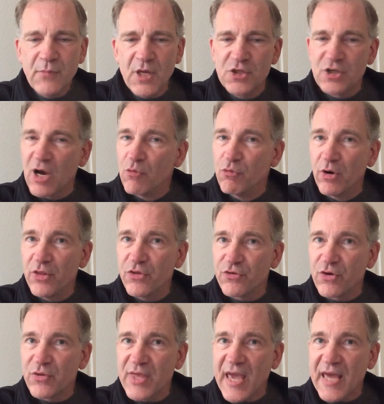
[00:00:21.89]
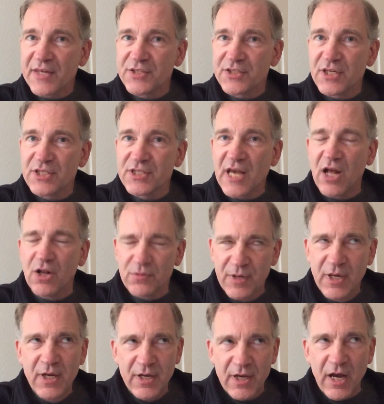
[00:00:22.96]
So I'll run through the answers, I'll
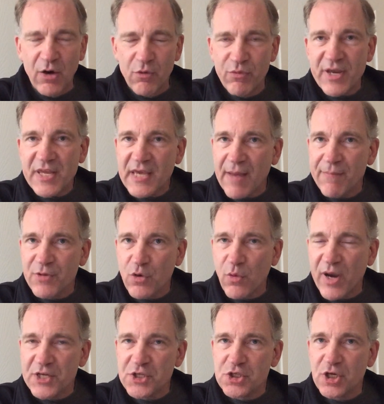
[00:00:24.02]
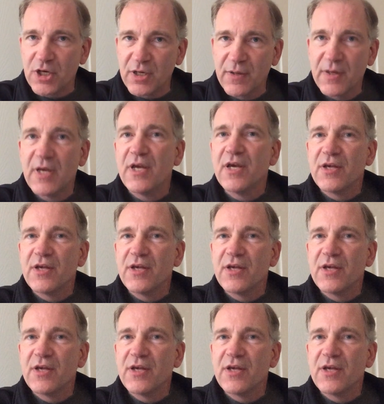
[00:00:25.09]
recap the question,